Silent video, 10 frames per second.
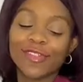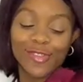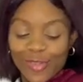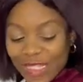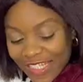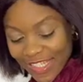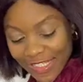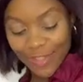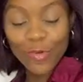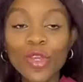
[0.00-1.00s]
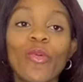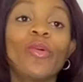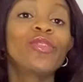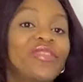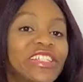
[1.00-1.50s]
so this is it. Okay,
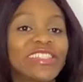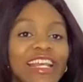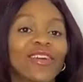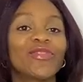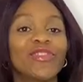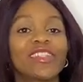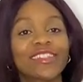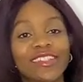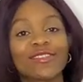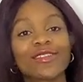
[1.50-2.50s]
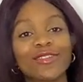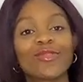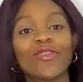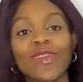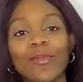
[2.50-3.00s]
what do you rate the outfits, the
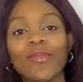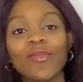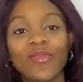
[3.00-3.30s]
two of them?